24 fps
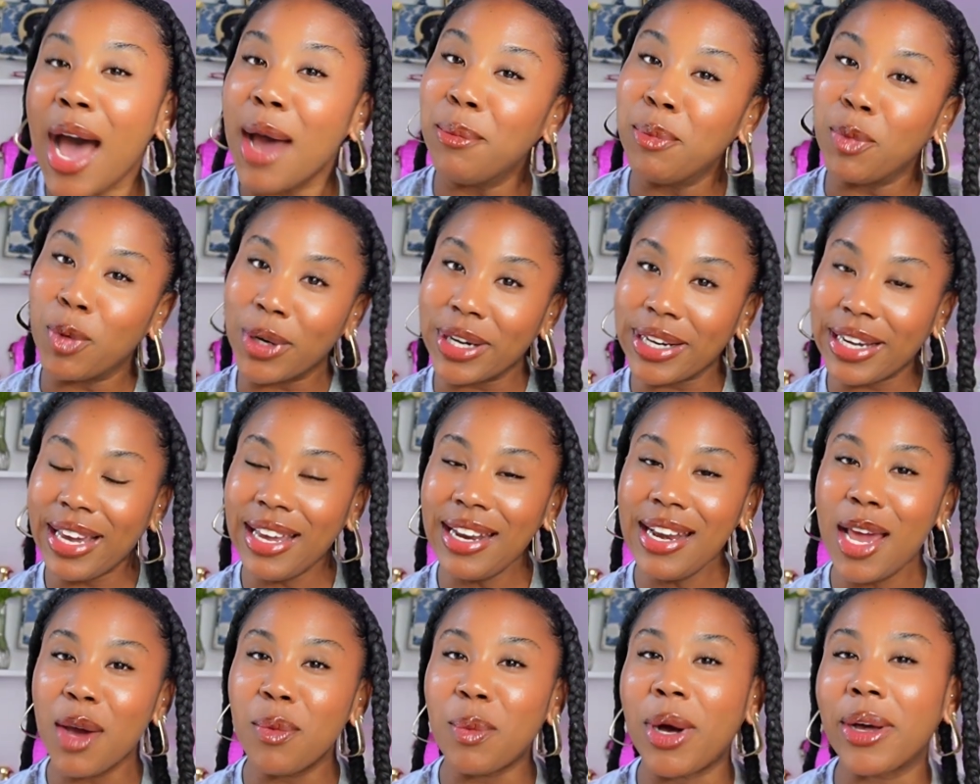I'm
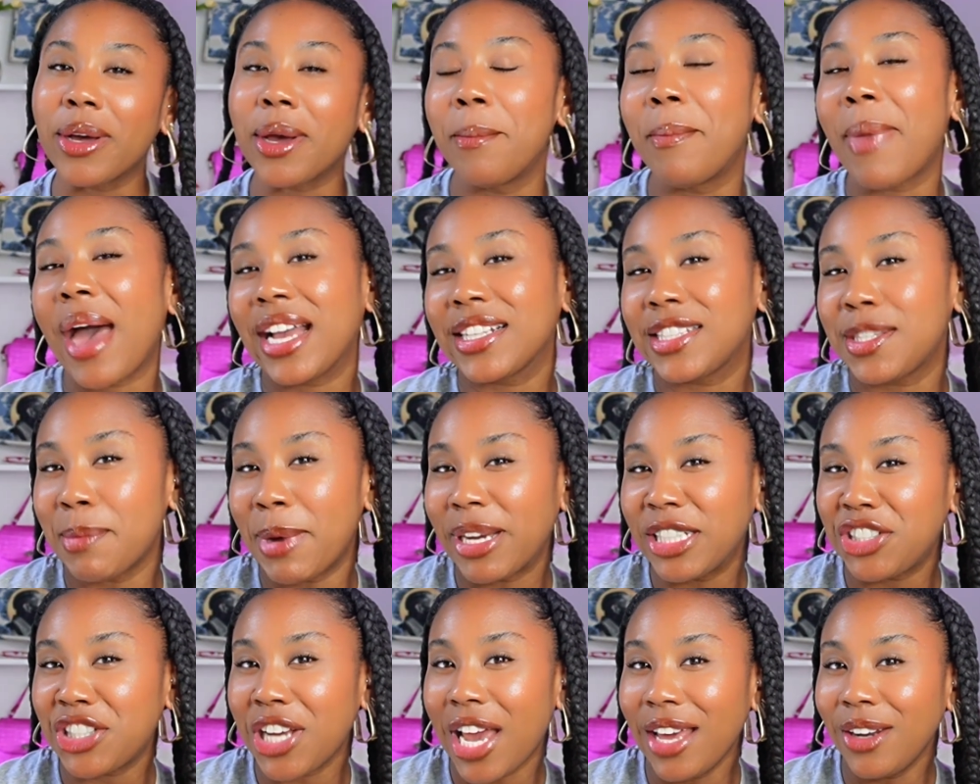Morgan, and welcome back to
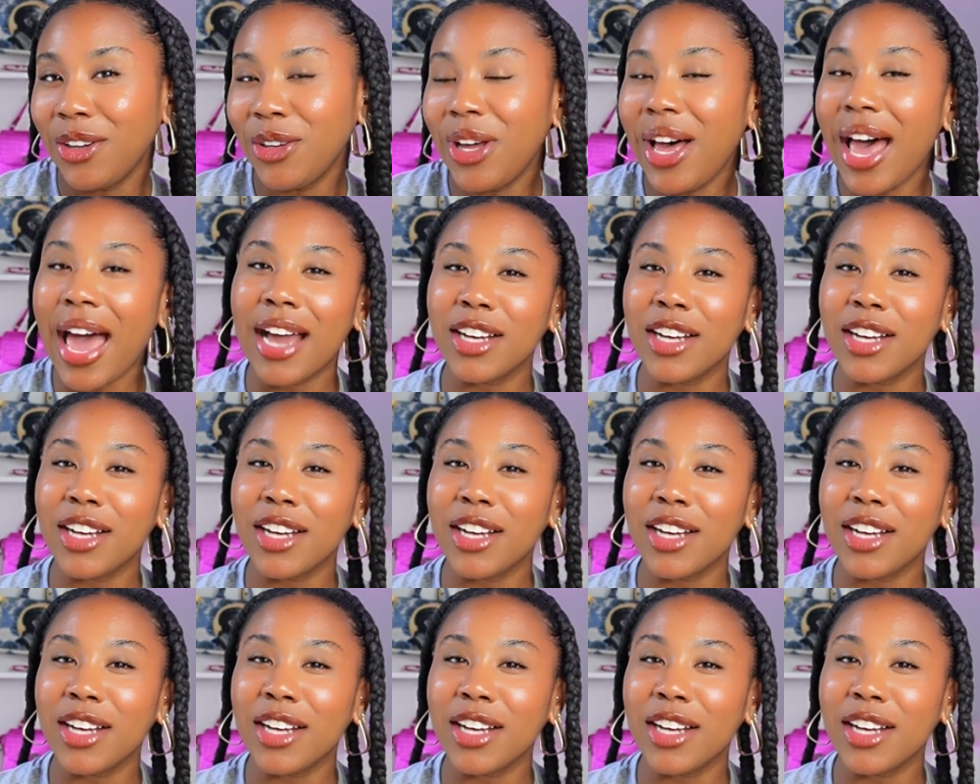my channel,